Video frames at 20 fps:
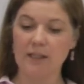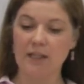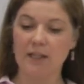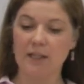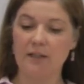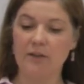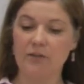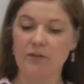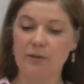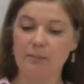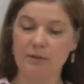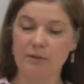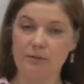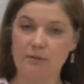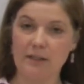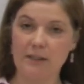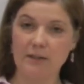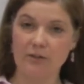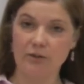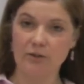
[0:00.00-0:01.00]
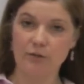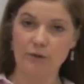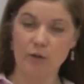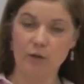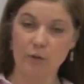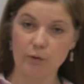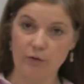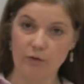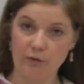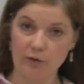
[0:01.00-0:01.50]
And this can be really
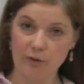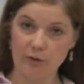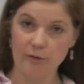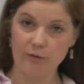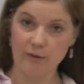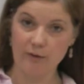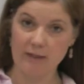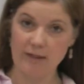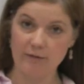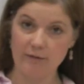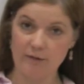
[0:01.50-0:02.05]
difficult to do if you have